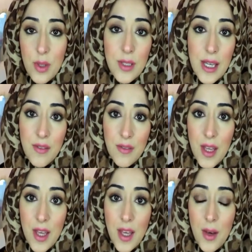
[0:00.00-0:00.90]
We only
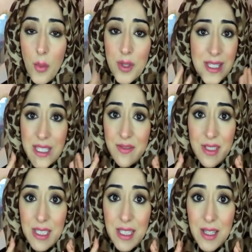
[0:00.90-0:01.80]
have one set
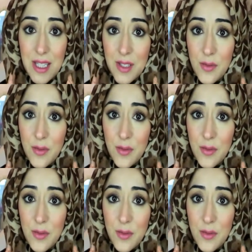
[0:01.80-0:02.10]
of teeth,